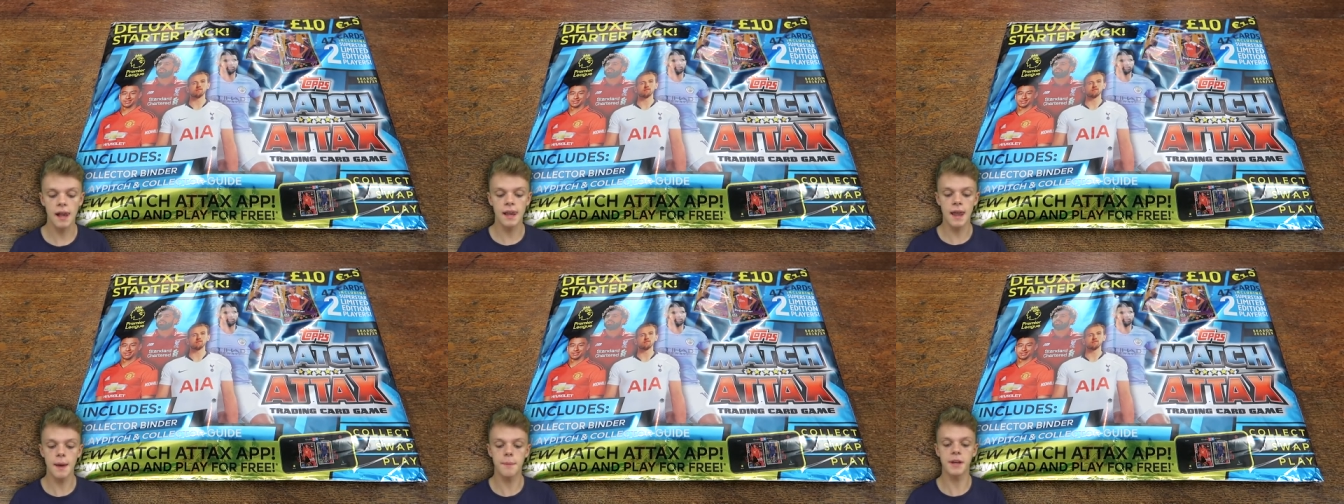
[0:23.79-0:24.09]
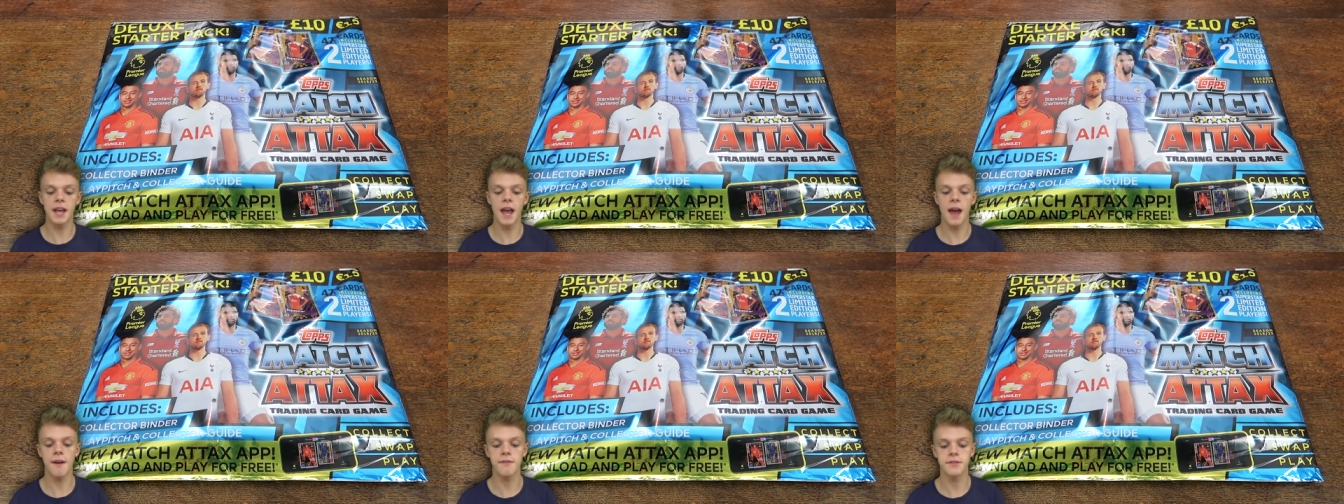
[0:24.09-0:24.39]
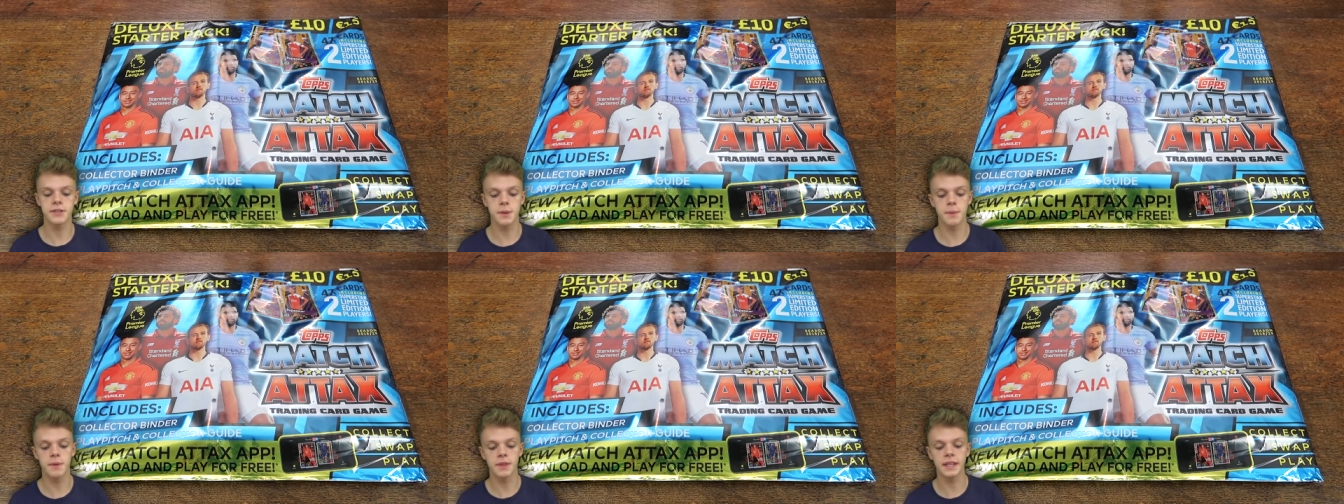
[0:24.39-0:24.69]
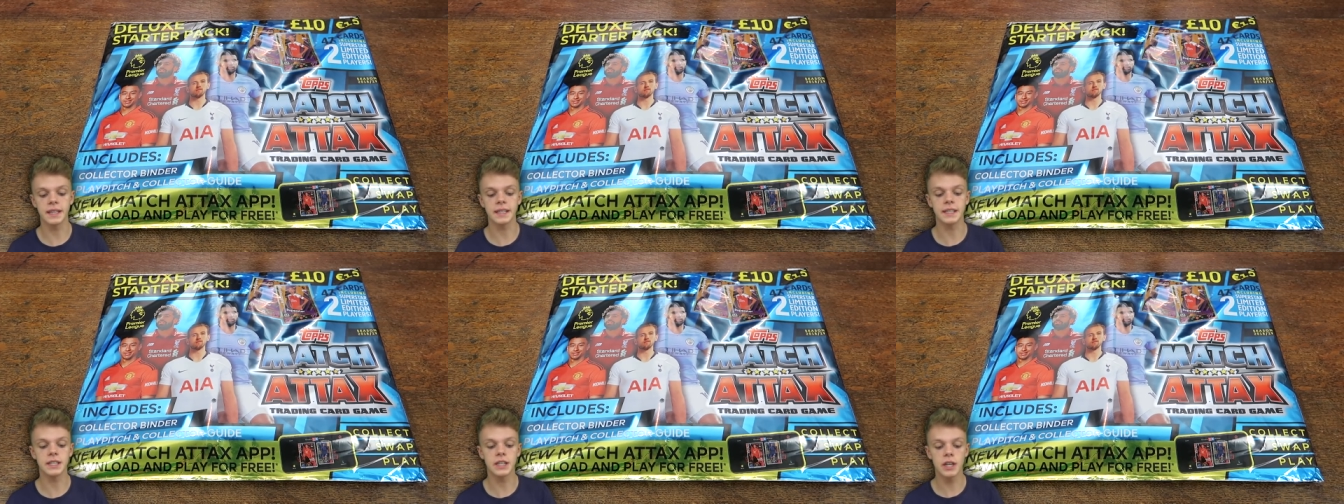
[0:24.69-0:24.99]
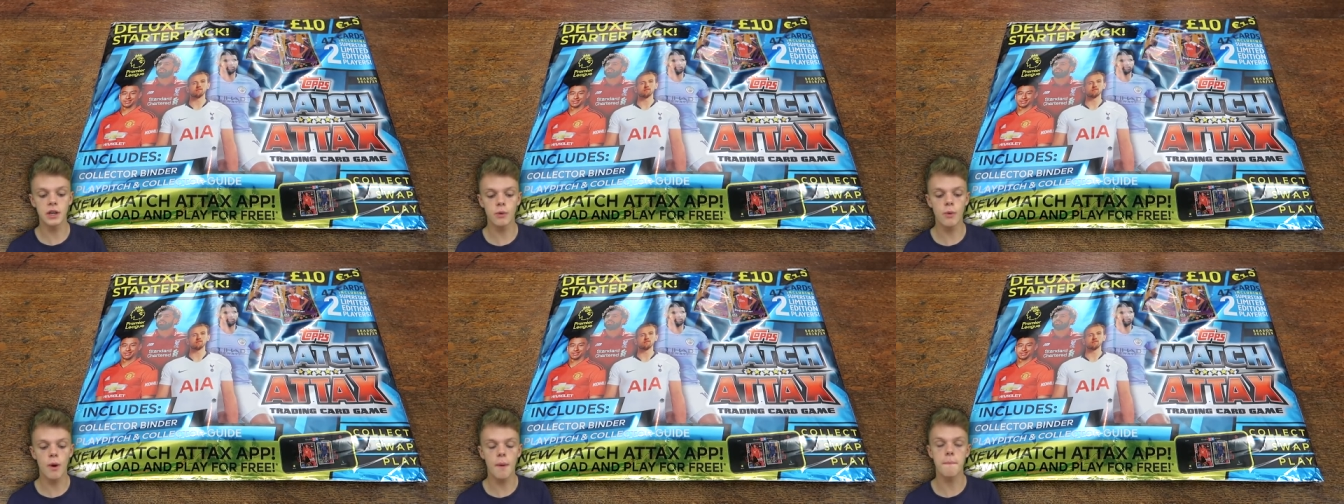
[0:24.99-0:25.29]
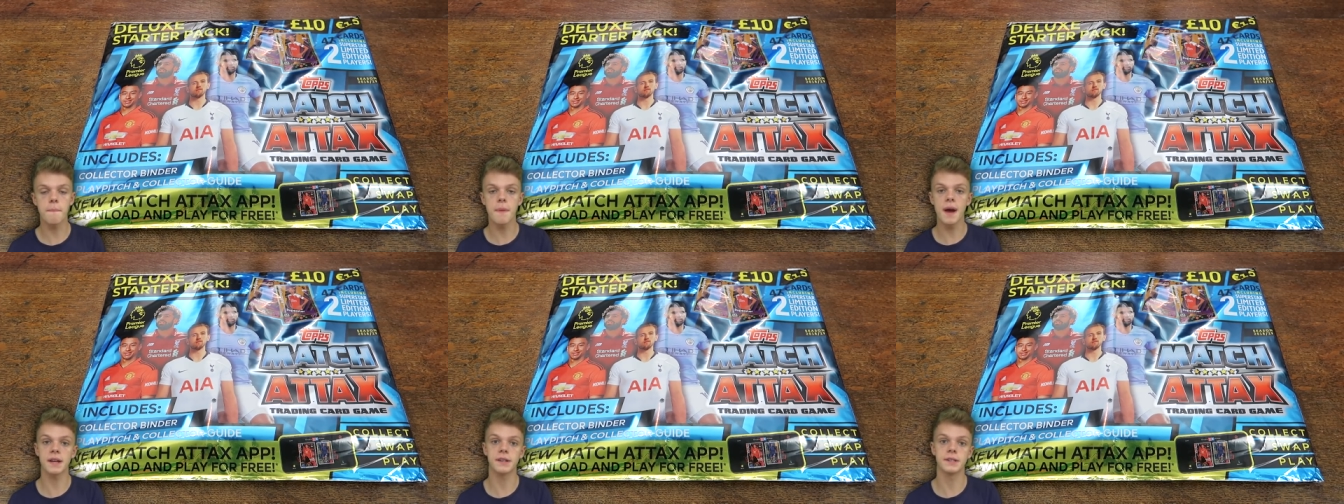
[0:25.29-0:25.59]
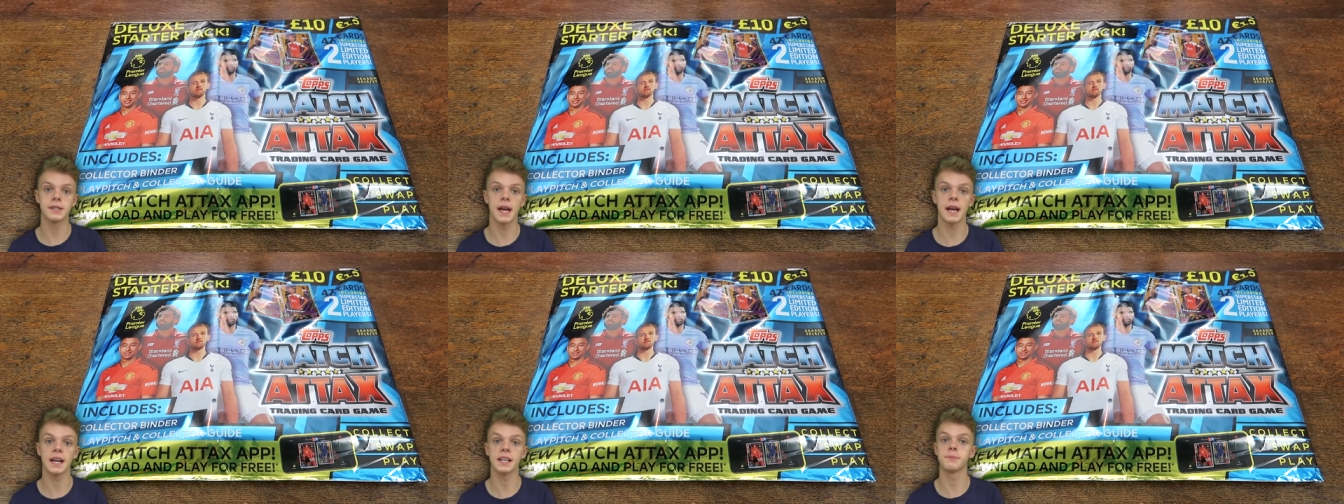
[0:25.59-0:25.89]
let me have some of the new
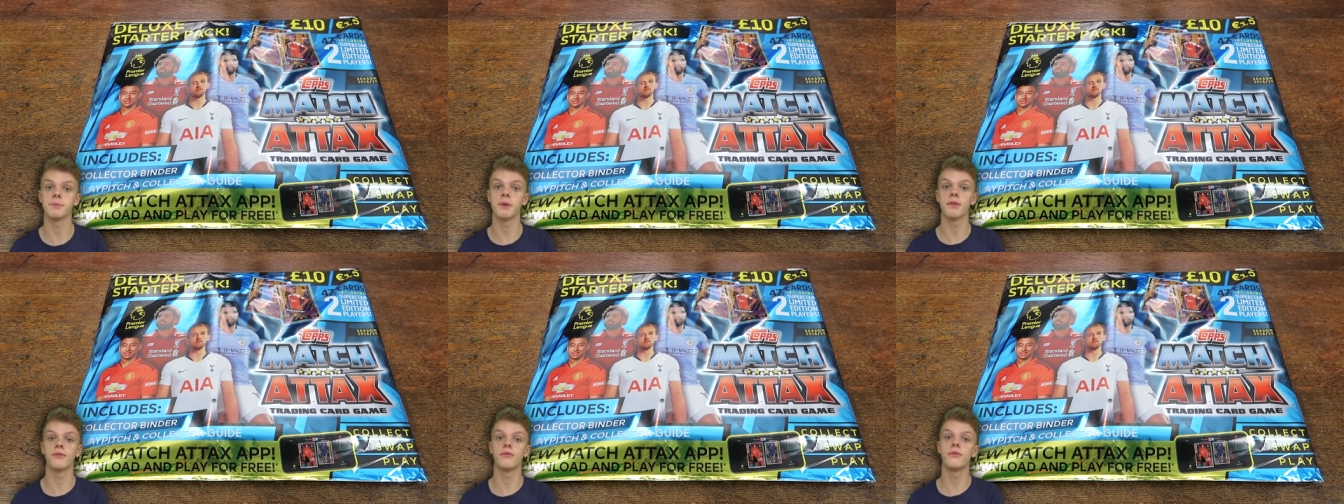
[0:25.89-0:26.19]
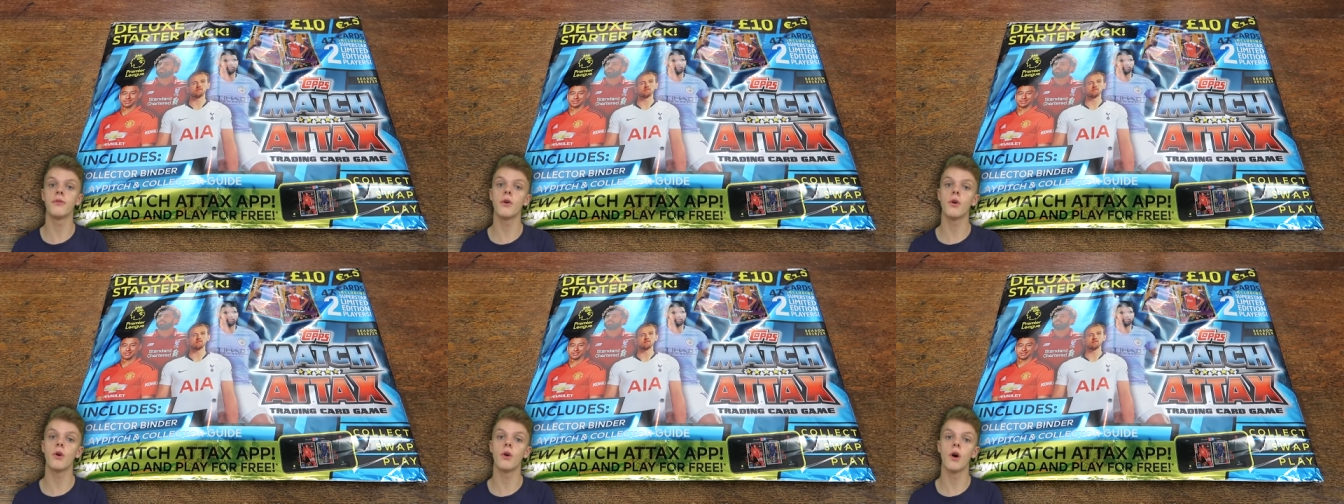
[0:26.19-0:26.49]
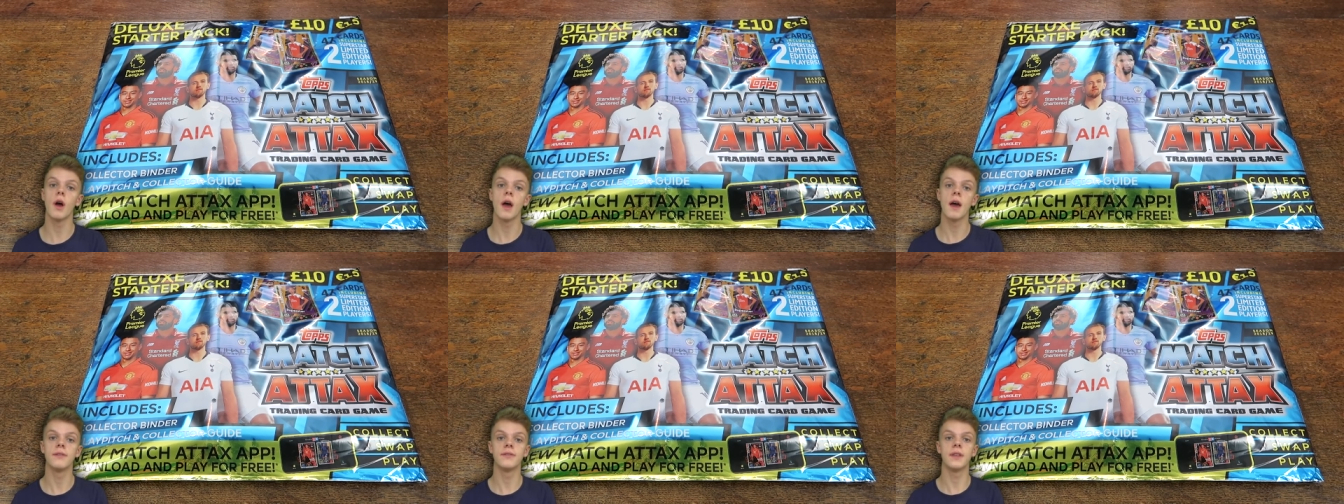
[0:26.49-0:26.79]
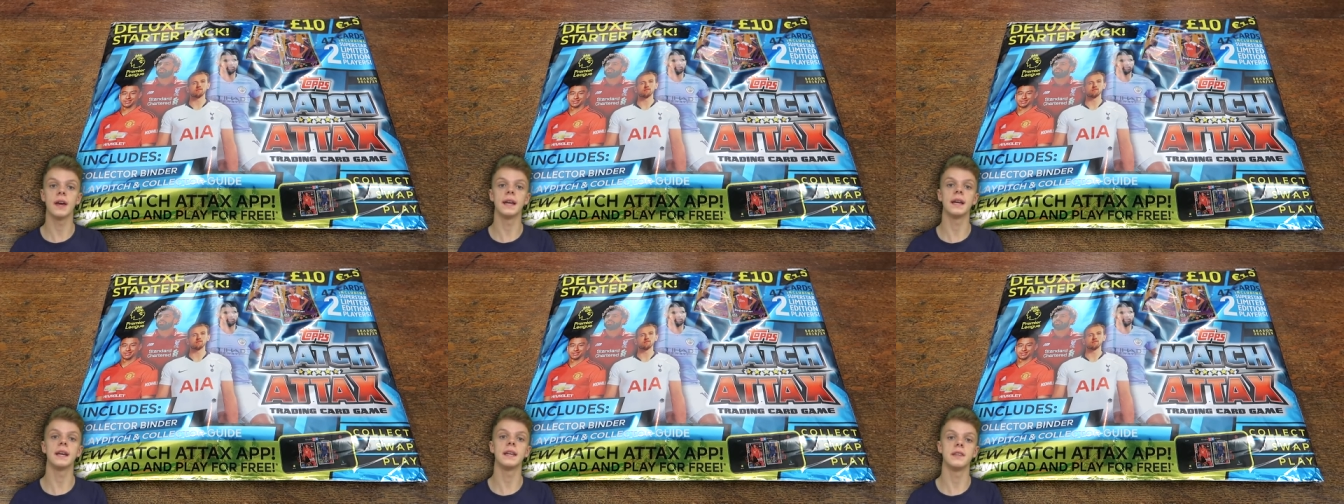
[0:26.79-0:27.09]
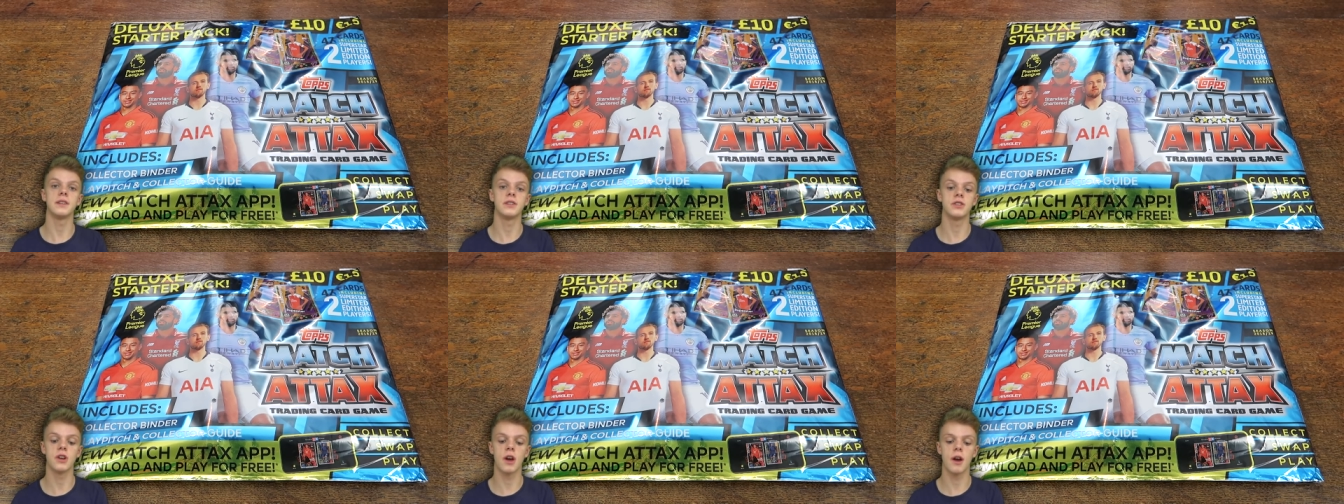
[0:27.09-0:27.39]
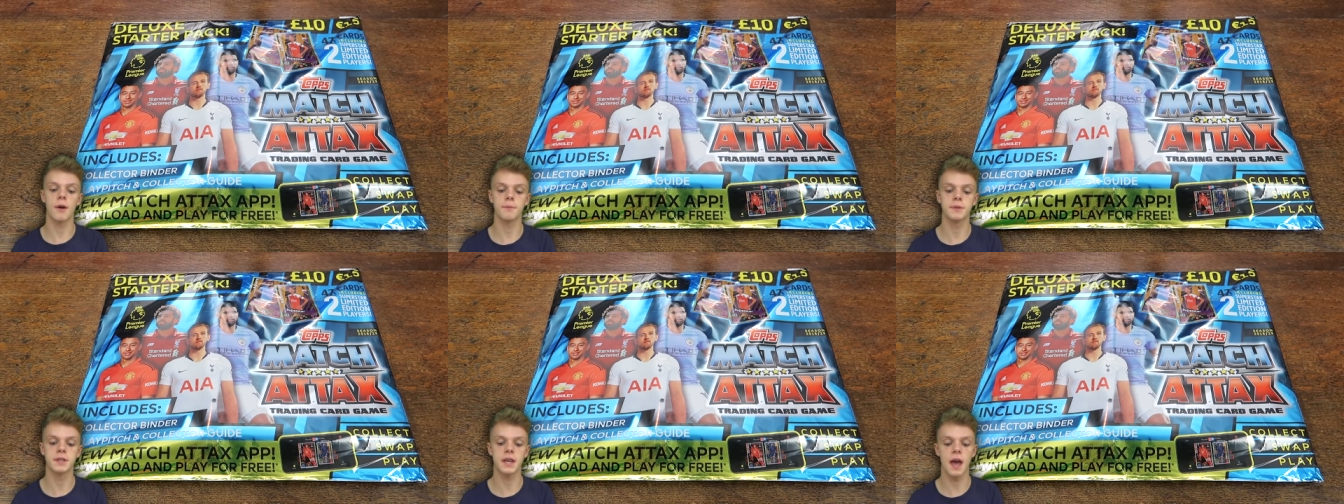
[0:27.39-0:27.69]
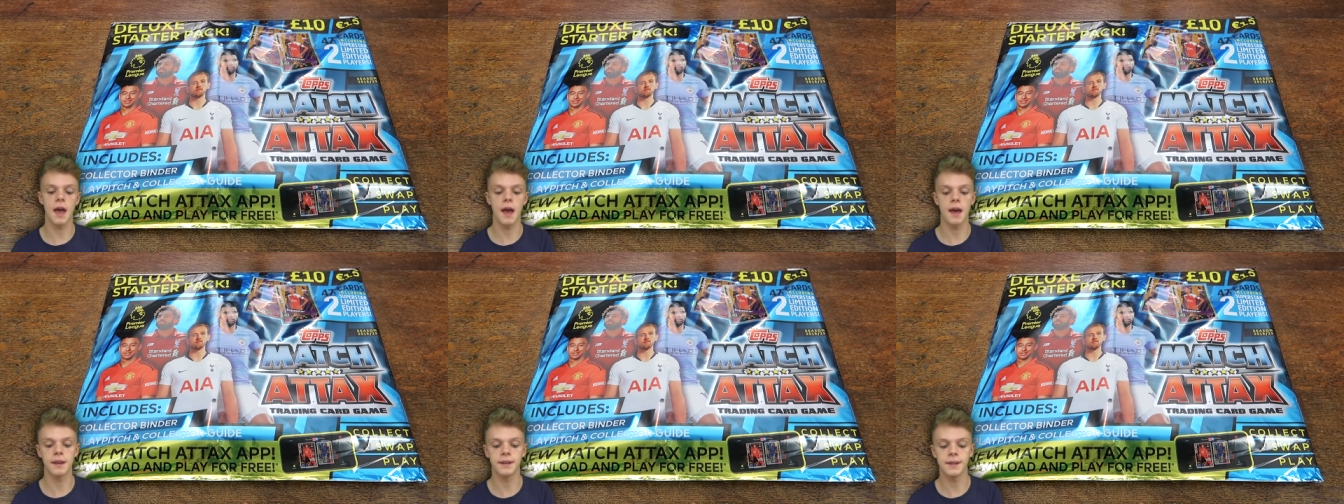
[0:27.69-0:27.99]
Match Attax before they hit the shops uh,